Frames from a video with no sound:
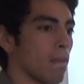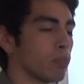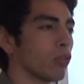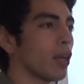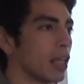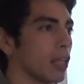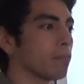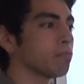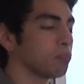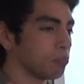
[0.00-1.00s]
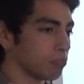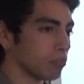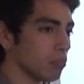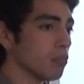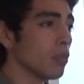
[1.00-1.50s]
providing
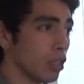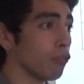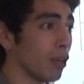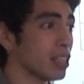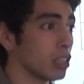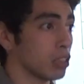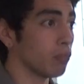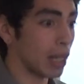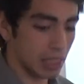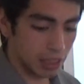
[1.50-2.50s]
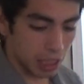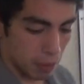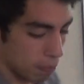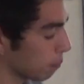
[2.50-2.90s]
the findings of my study.